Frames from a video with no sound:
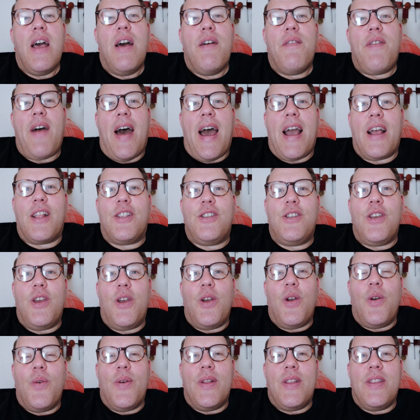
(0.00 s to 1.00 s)
for act
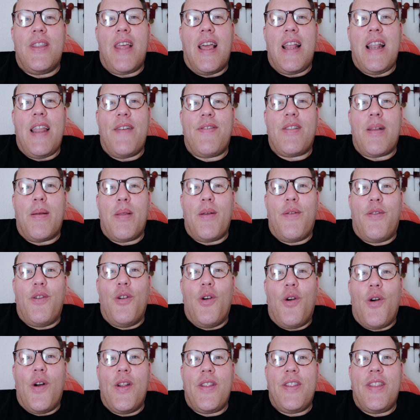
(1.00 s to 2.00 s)
2, and they lift up the
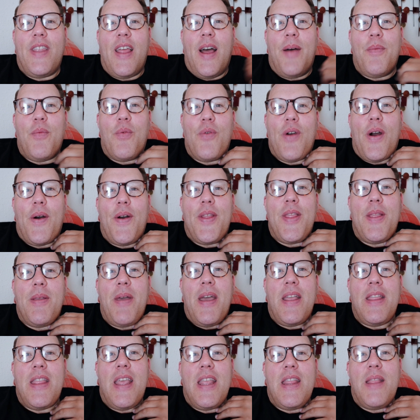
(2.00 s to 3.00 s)
floor and we're out
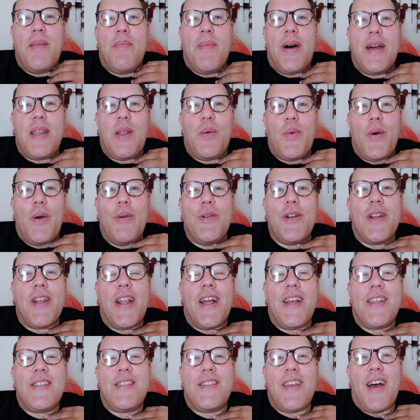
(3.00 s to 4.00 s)
in the muddy wilderness.